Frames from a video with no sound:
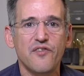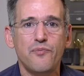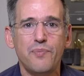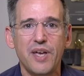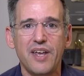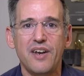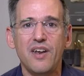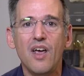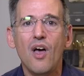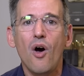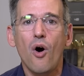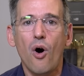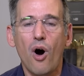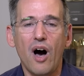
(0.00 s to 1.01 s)
have been
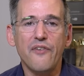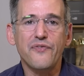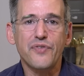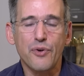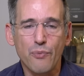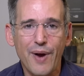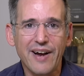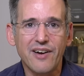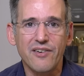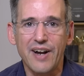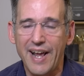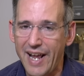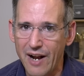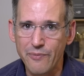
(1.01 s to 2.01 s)
off the
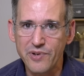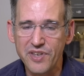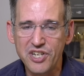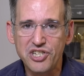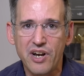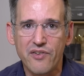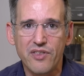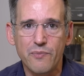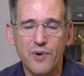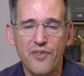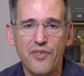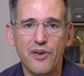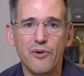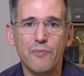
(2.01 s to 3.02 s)
record. I can't really share them
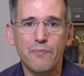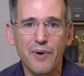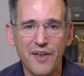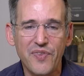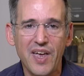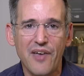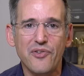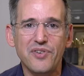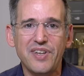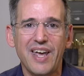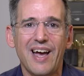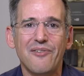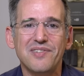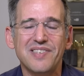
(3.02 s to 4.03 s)
with you. But the other
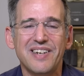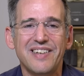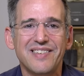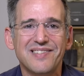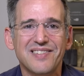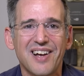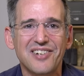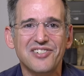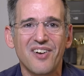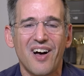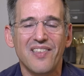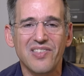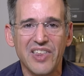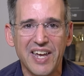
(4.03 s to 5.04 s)
day I was in a discussion
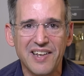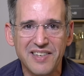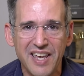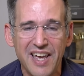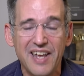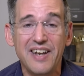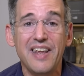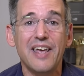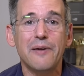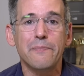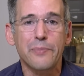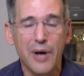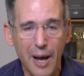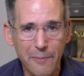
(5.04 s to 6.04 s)
on LinkedIn
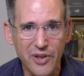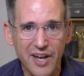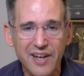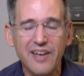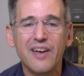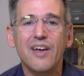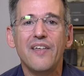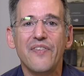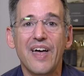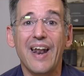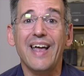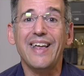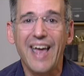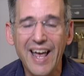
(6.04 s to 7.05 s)
in public
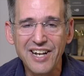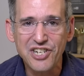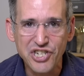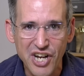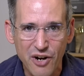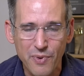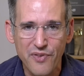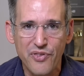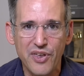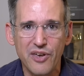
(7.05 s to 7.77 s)
that I can share with